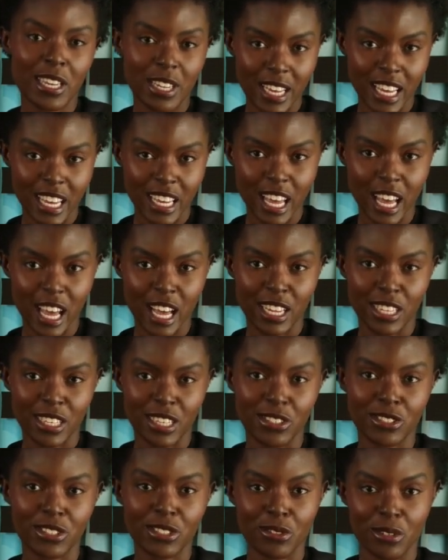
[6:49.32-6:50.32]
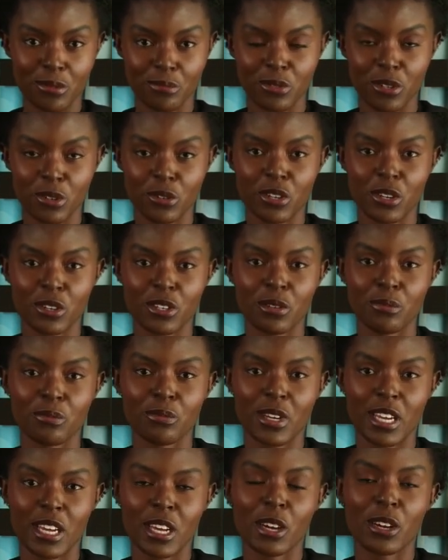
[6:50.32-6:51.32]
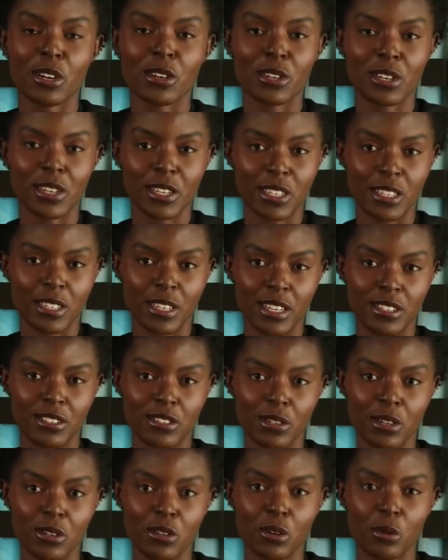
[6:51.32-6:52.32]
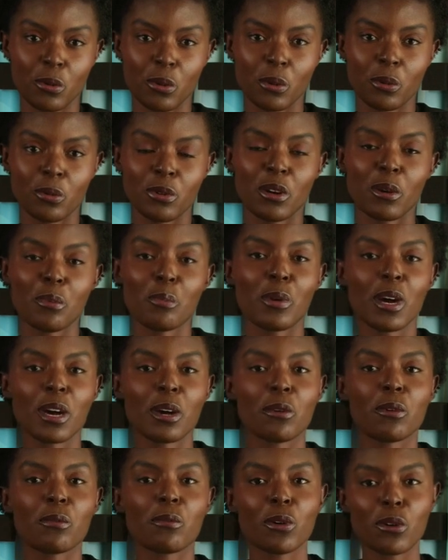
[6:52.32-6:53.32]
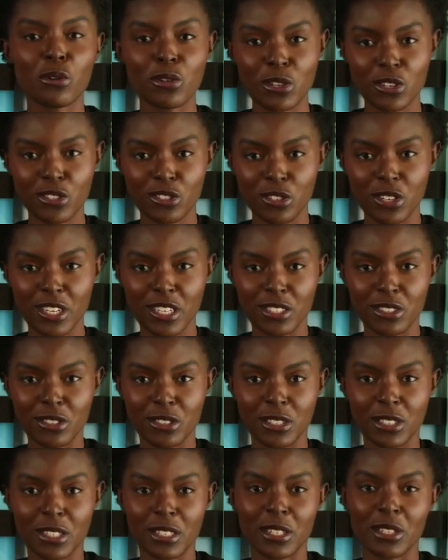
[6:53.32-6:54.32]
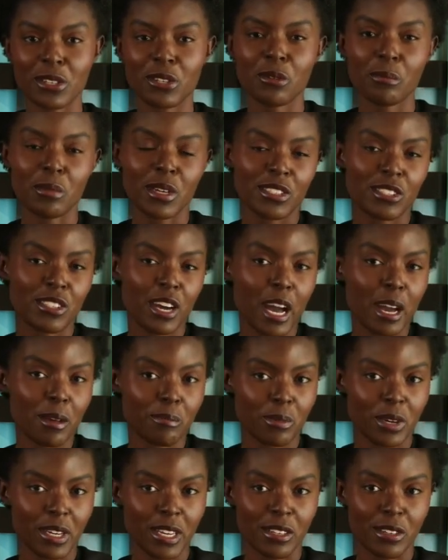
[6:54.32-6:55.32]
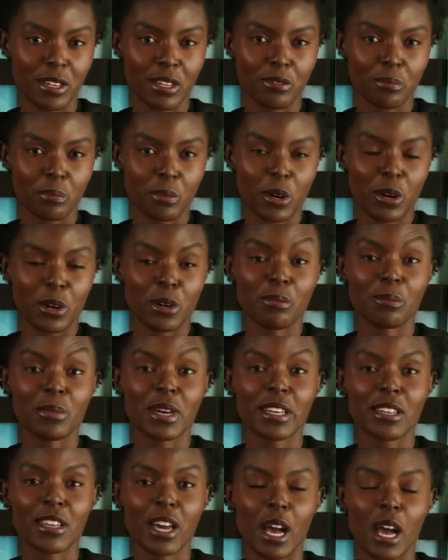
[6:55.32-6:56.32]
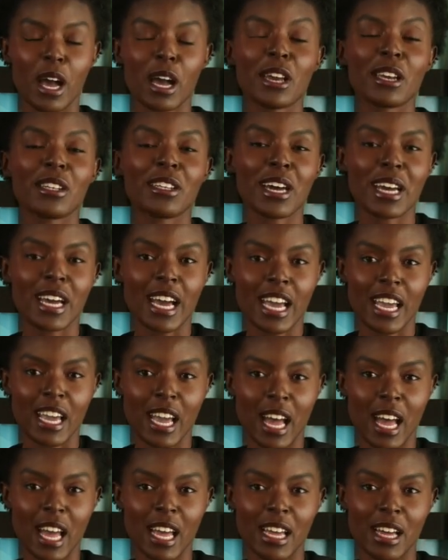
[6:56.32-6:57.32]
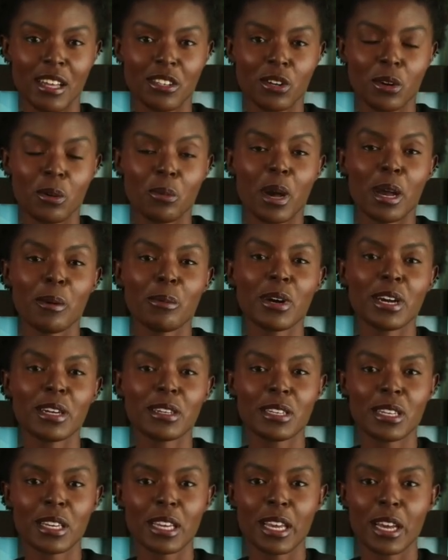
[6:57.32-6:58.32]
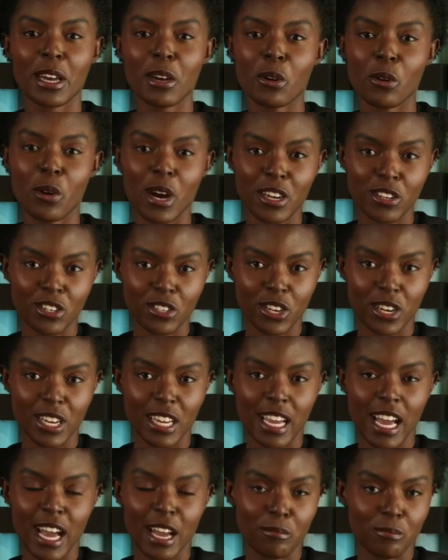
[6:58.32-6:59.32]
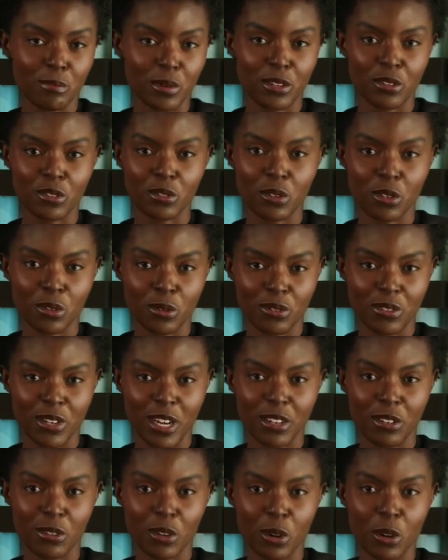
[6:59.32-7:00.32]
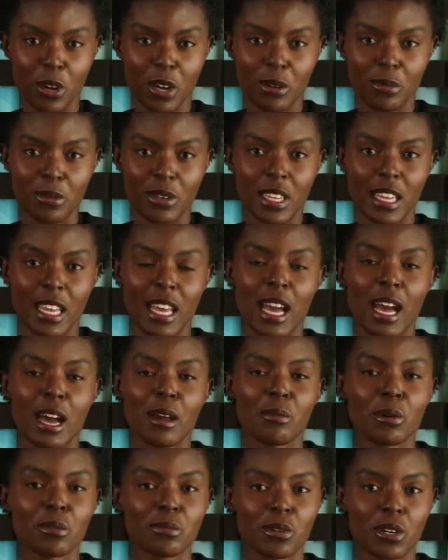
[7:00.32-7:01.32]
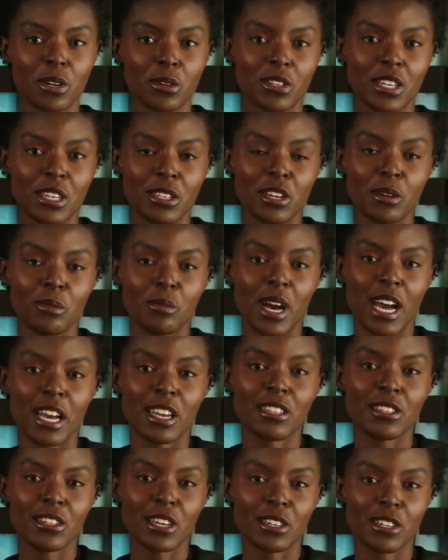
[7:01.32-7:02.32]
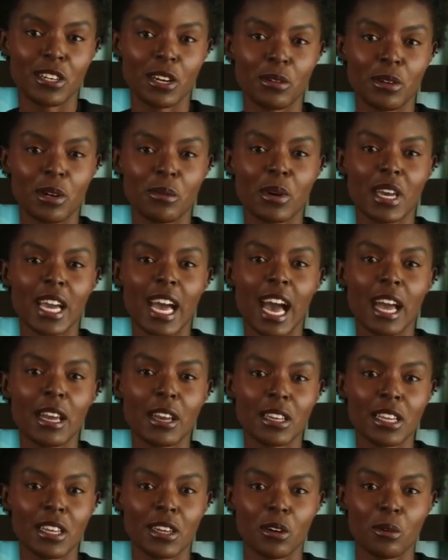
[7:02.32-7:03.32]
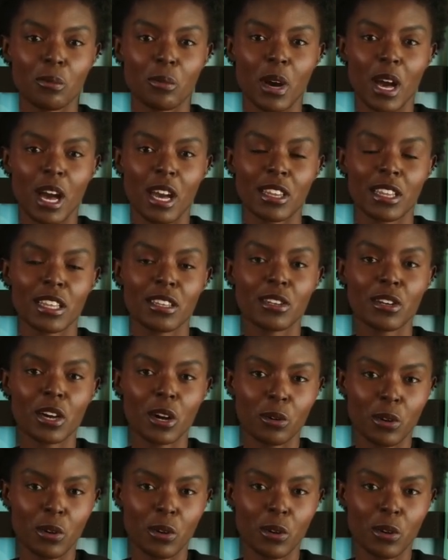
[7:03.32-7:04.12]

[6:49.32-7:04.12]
AI isn't the future to fear. It's the tool to wield ruthlessly. To be sovereign in this world means harnessing AI as your weapon, questioning every truth and norm, and refusing to rest until the reality you want is no